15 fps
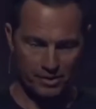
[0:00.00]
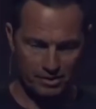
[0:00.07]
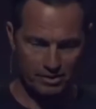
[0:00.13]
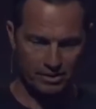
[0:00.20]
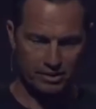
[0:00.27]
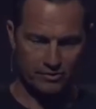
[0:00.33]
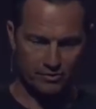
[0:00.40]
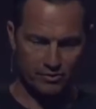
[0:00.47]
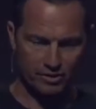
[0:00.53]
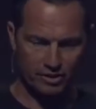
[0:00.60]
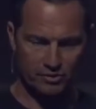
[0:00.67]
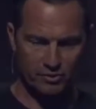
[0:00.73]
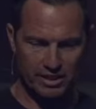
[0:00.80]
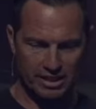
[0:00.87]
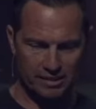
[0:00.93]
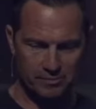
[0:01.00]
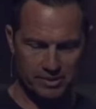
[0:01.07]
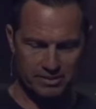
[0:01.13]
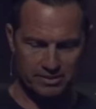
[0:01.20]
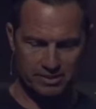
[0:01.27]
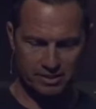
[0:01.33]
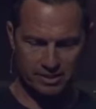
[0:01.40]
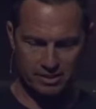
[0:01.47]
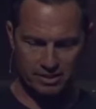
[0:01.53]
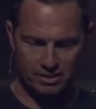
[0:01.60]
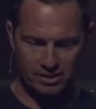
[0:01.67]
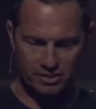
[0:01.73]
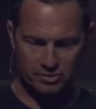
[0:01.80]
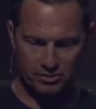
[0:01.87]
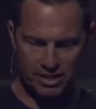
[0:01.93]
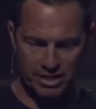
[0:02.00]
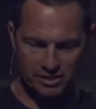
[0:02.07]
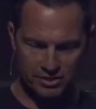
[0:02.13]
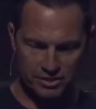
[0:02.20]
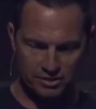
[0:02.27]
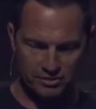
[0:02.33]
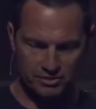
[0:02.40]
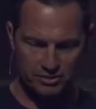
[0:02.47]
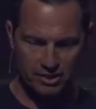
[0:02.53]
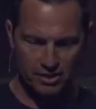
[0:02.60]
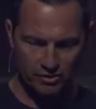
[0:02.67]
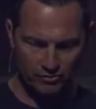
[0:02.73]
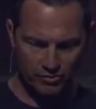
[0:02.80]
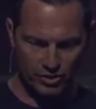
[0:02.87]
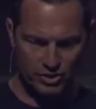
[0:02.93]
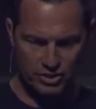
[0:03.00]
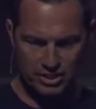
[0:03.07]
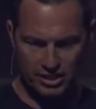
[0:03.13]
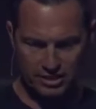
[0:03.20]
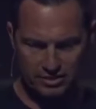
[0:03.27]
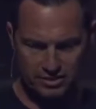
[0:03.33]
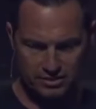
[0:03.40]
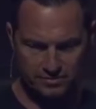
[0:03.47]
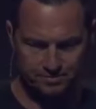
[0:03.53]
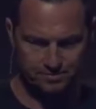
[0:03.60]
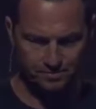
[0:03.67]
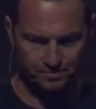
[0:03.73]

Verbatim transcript: Look at, look at what happens. Look at God's reaction. Verse 6.